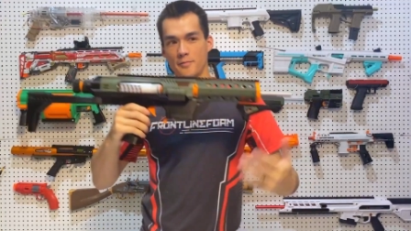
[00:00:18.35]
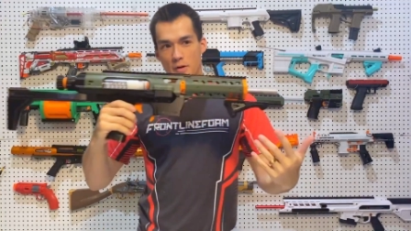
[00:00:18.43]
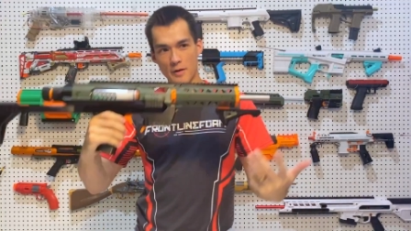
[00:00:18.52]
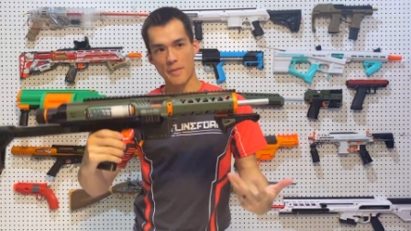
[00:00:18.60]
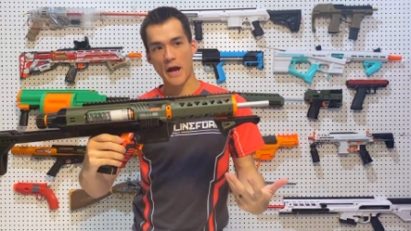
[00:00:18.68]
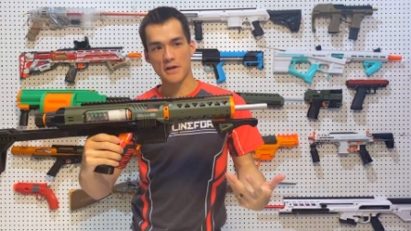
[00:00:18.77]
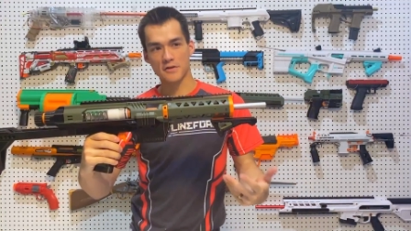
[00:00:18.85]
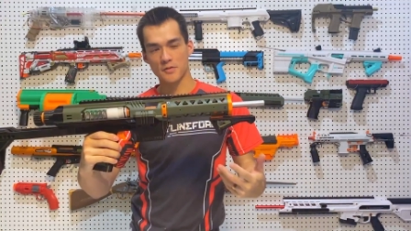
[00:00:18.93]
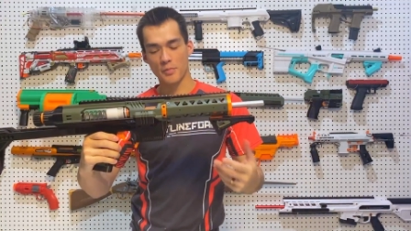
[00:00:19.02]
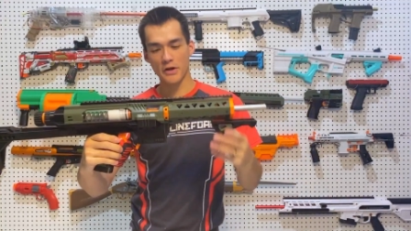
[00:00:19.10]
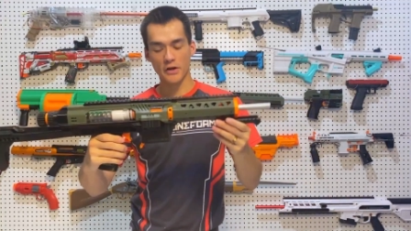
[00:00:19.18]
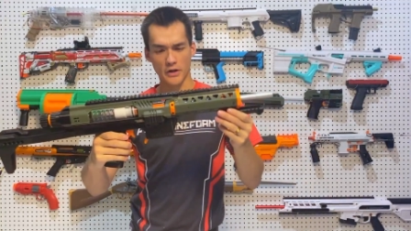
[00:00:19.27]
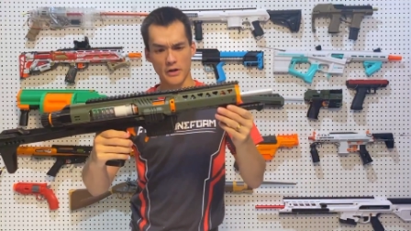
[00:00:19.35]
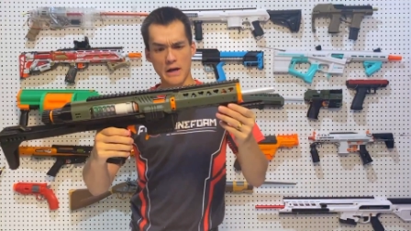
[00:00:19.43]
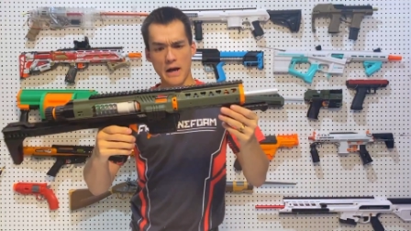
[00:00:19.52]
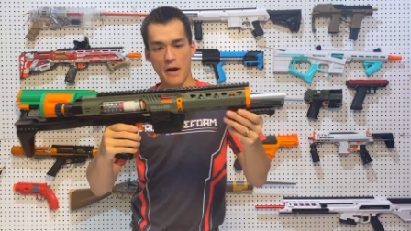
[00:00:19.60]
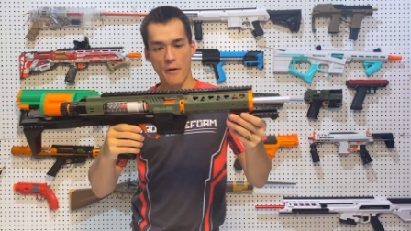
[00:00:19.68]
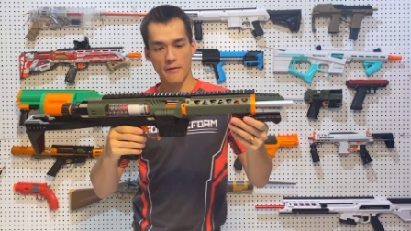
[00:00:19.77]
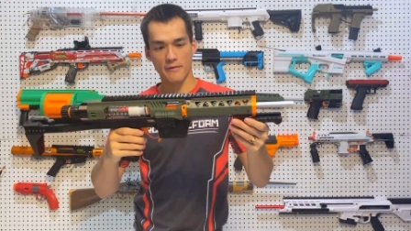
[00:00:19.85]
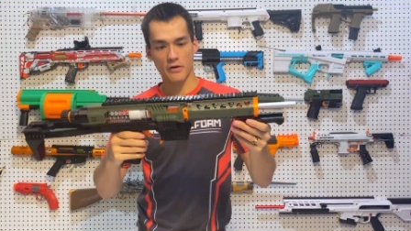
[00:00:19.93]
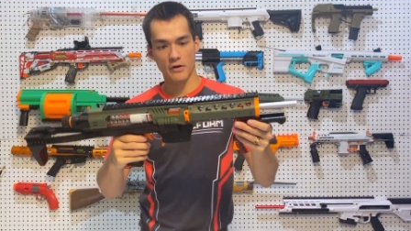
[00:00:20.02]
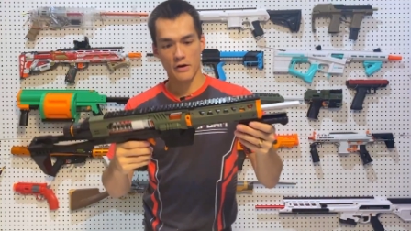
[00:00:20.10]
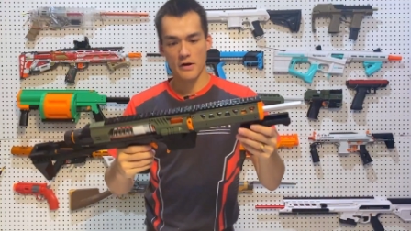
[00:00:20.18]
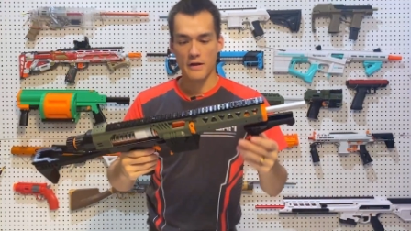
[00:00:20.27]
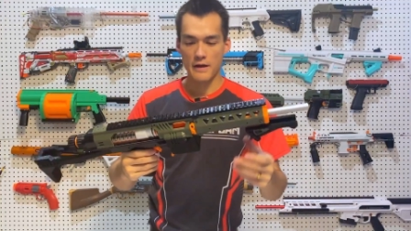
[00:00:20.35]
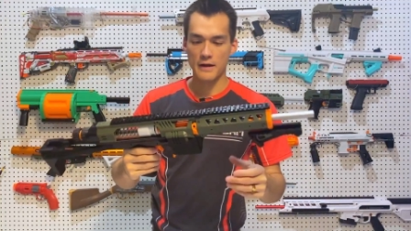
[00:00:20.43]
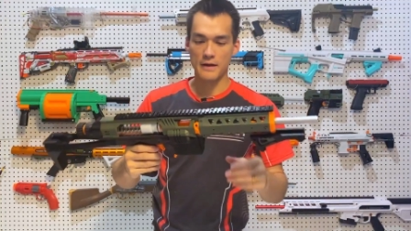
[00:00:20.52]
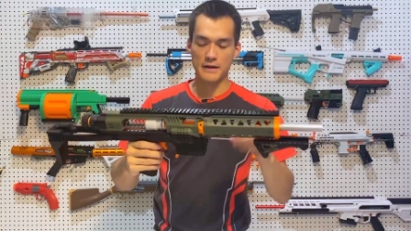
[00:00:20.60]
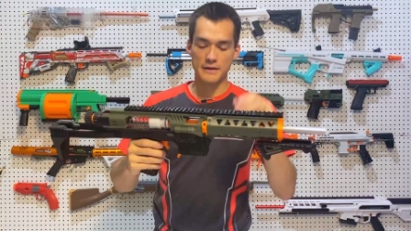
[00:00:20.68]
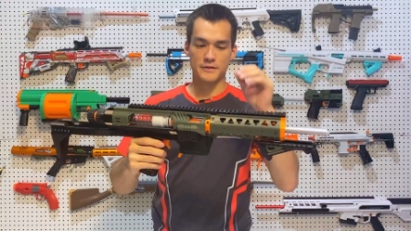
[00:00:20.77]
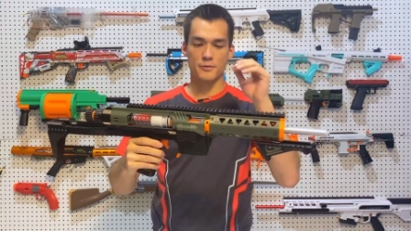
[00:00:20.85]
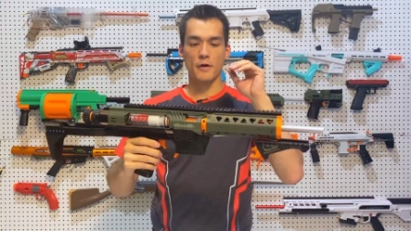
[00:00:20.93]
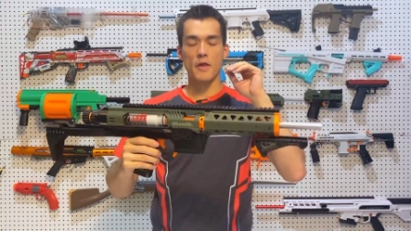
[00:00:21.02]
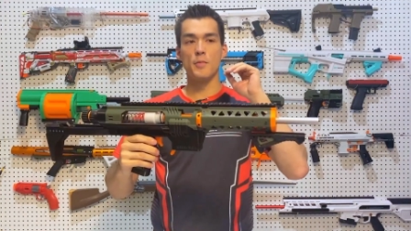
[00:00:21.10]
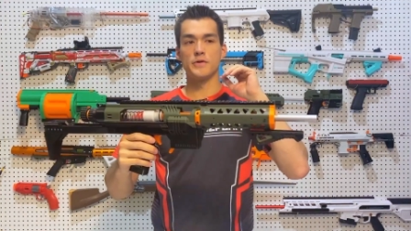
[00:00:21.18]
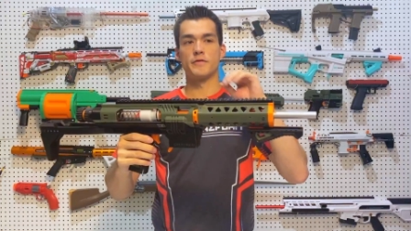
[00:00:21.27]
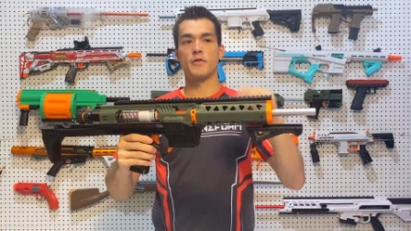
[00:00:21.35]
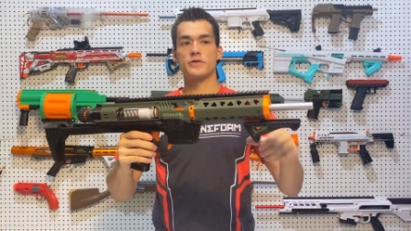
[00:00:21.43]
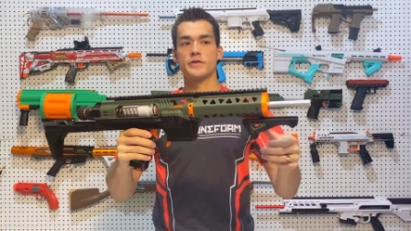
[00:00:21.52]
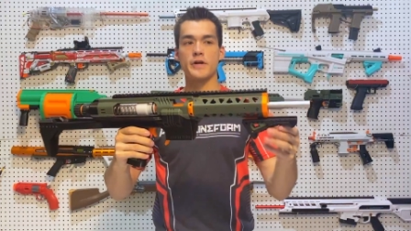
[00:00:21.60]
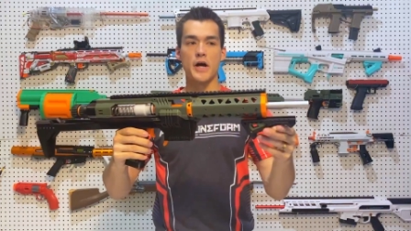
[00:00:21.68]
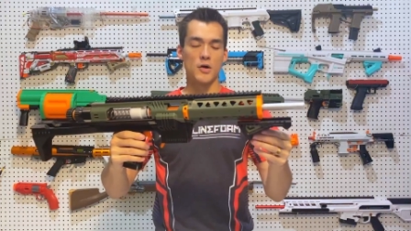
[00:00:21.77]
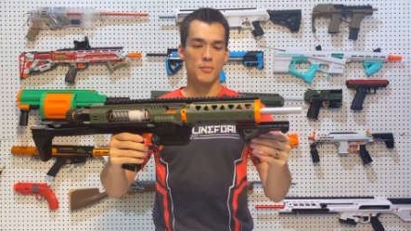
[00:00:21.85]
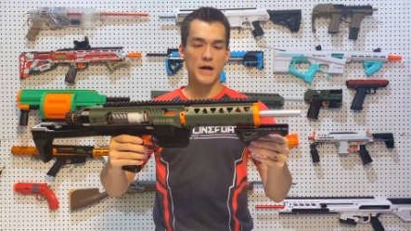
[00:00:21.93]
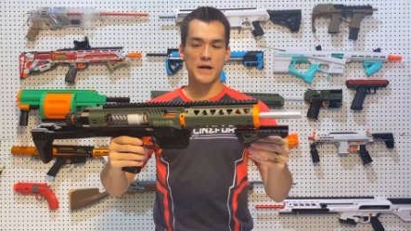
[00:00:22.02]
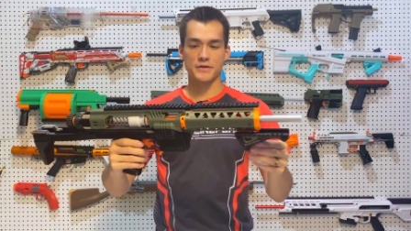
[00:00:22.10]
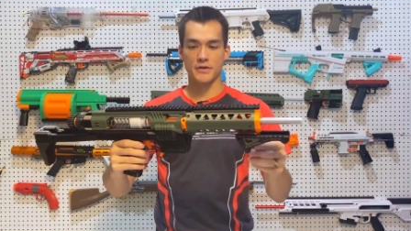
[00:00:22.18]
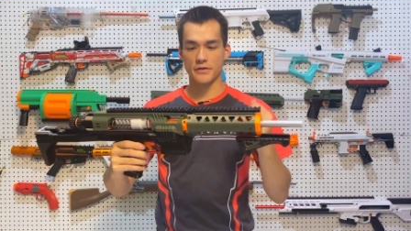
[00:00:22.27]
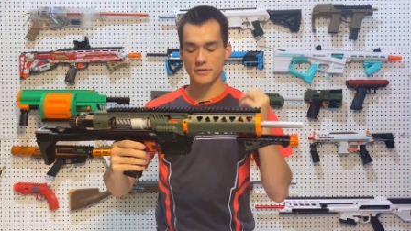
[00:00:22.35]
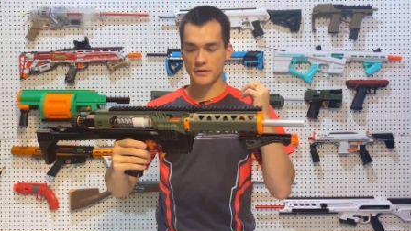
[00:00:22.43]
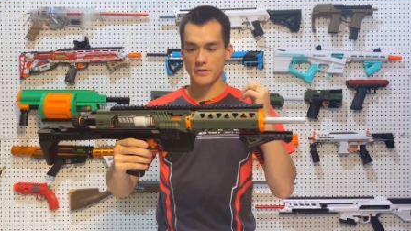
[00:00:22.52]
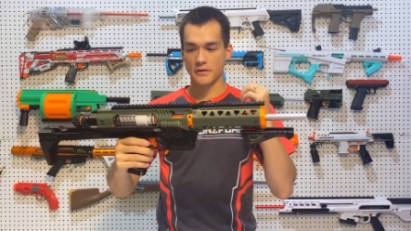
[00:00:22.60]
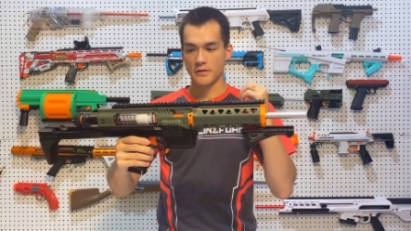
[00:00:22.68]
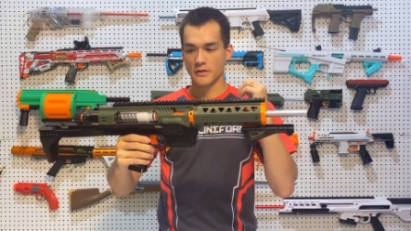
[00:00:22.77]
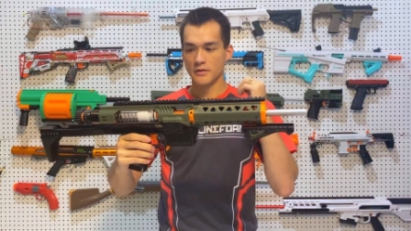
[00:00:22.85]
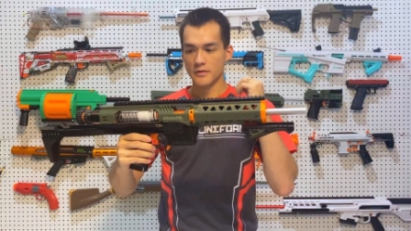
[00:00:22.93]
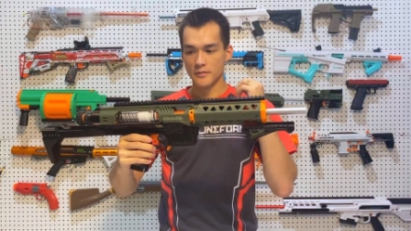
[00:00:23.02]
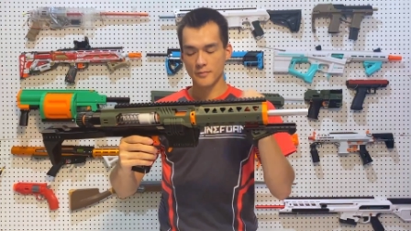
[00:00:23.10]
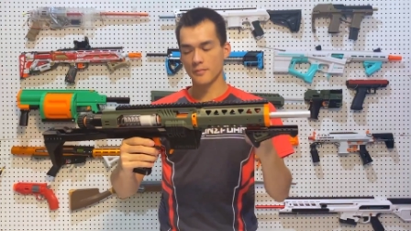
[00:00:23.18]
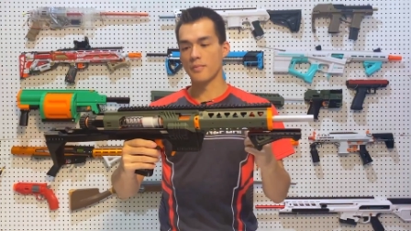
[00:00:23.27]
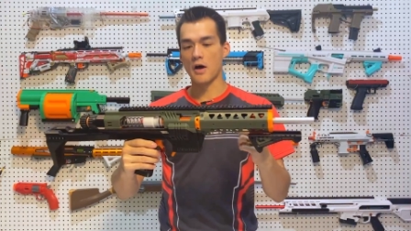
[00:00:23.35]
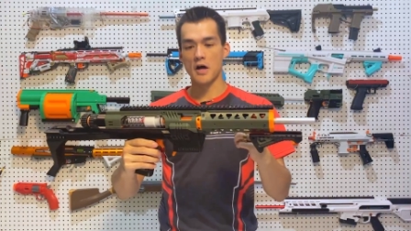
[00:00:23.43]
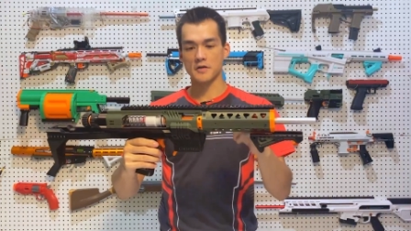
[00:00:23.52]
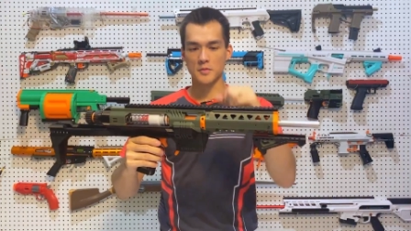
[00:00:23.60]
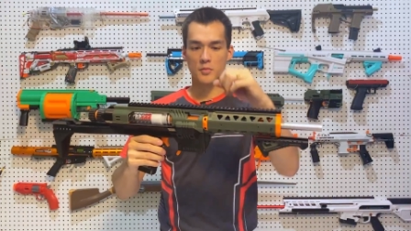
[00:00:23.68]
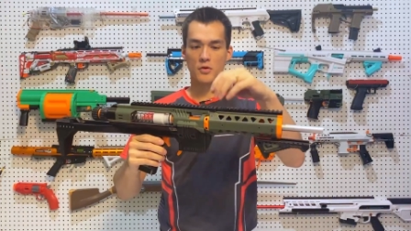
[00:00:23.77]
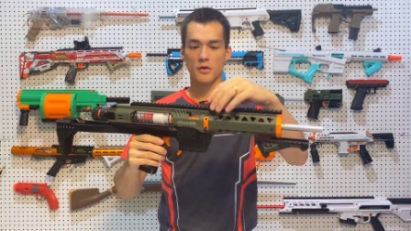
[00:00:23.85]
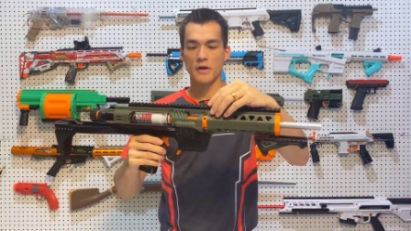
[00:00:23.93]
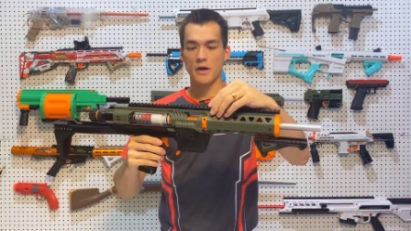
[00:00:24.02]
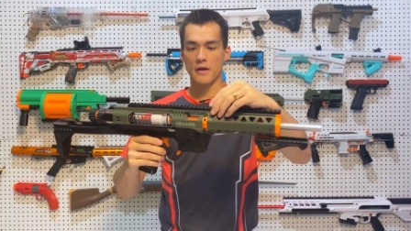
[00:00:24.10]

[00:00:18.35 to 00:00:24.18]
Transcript: pump action springer. However, it is one of the most versatile blasters possible.